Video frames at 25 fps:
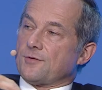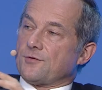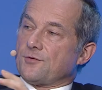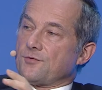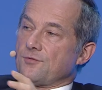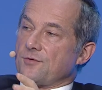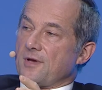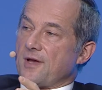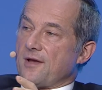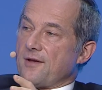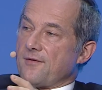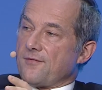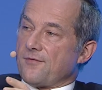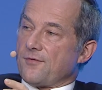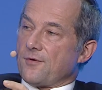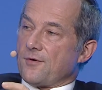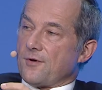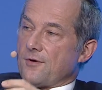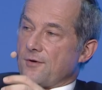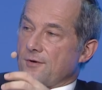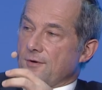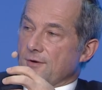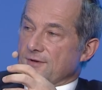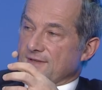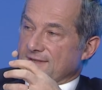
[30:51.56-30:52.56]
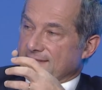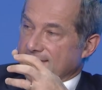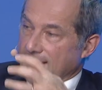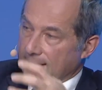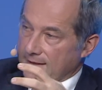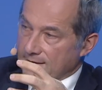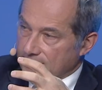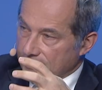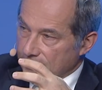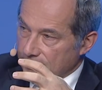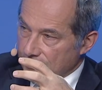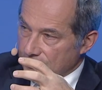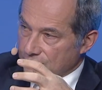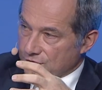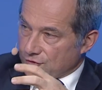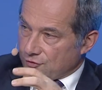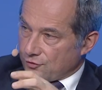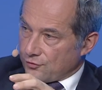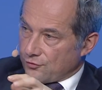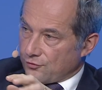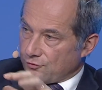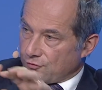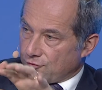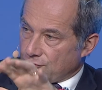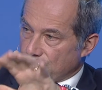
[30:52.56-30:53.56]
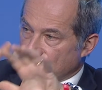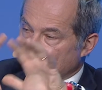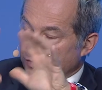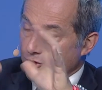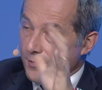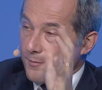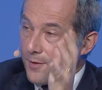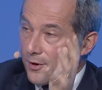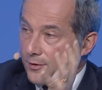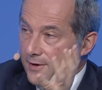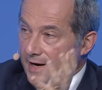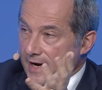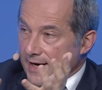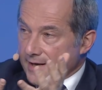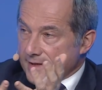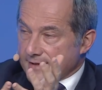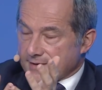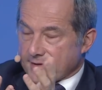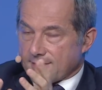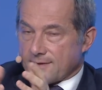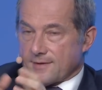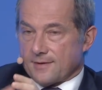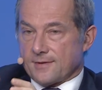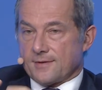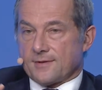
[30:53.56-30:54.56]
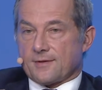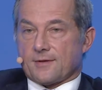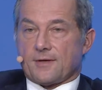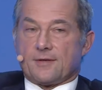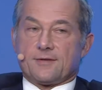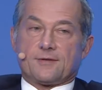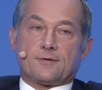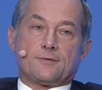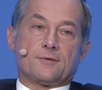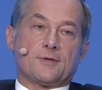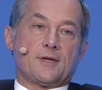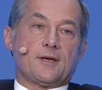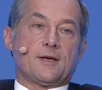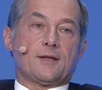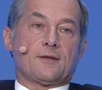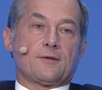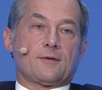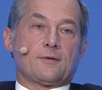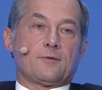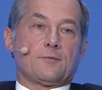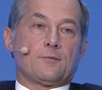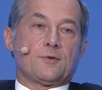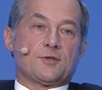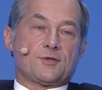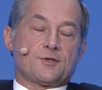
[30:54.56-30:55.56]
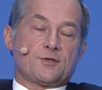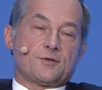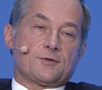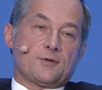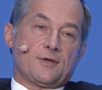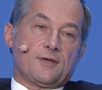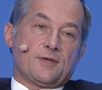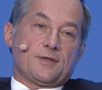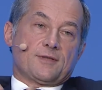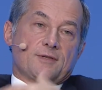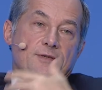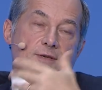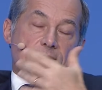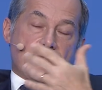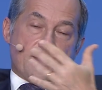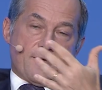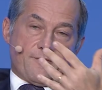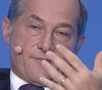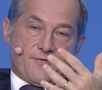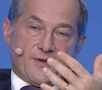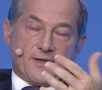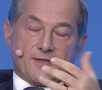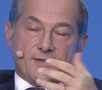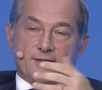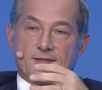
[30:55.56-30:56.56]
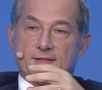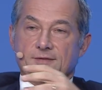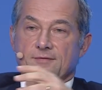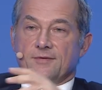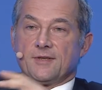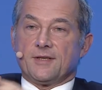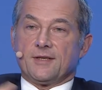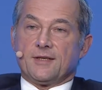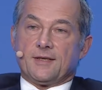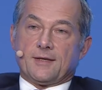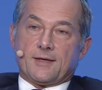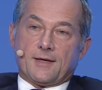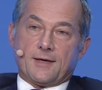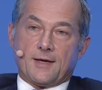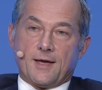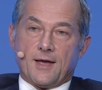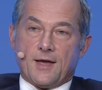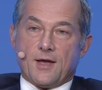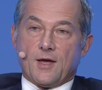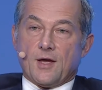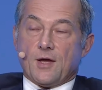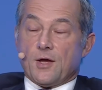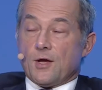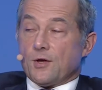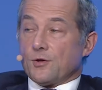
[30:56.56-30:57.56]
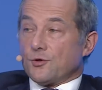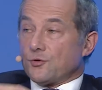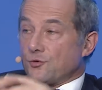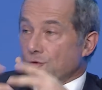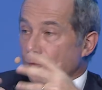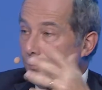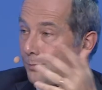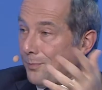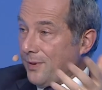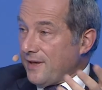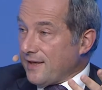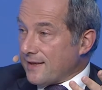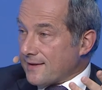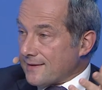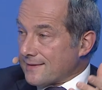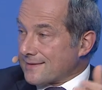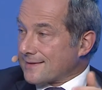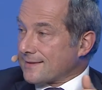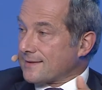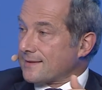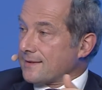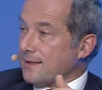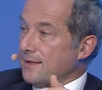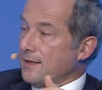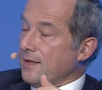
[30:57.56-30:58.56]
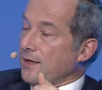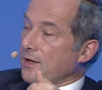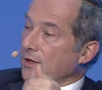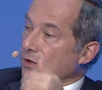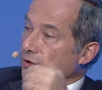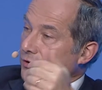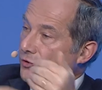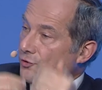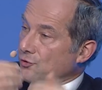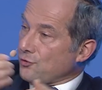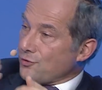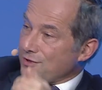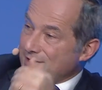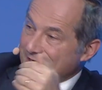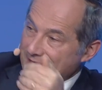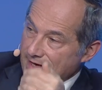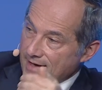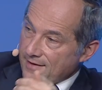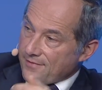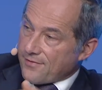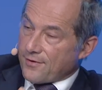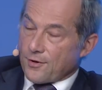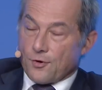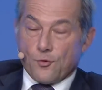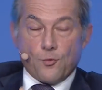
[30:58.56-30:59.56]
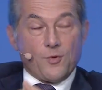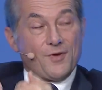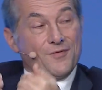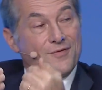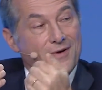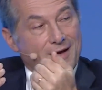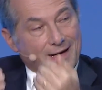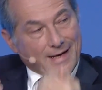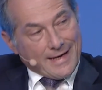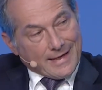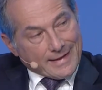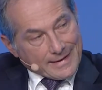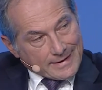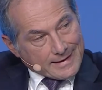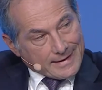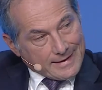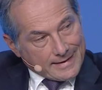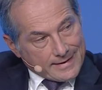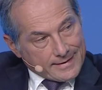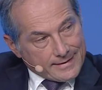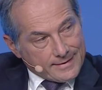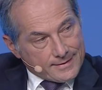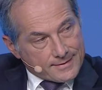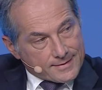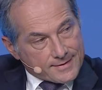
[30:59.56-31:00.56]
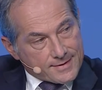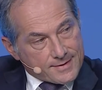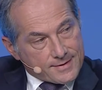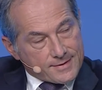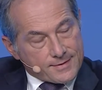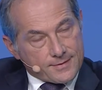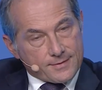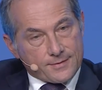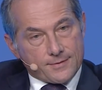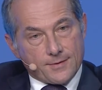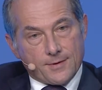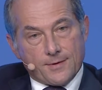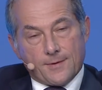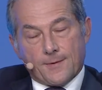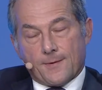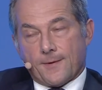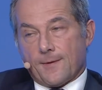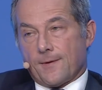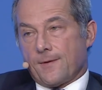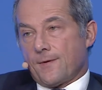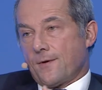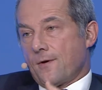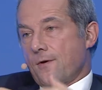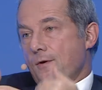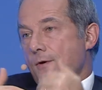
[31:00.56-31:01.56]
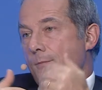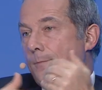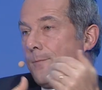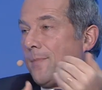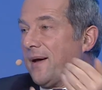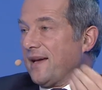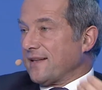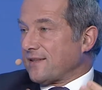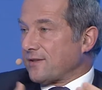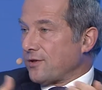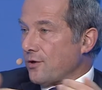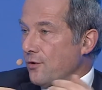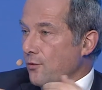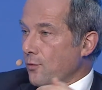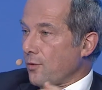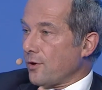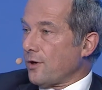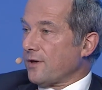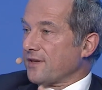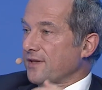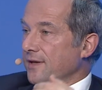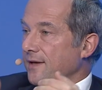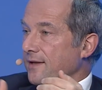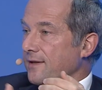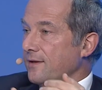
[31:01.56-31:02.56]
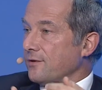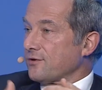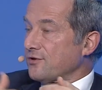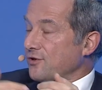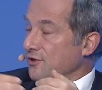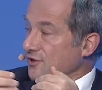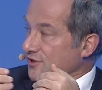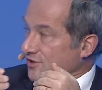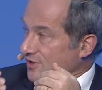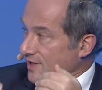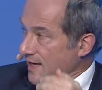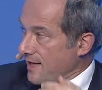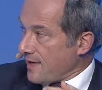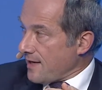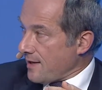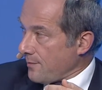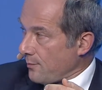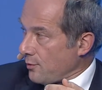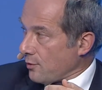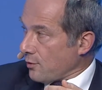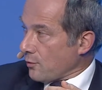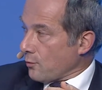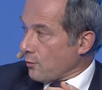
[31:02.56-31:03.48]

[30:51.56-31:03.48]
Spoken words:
to have a sentence to summarize this raison d'être, which is effectively to build together with our clients a better world and a sustainable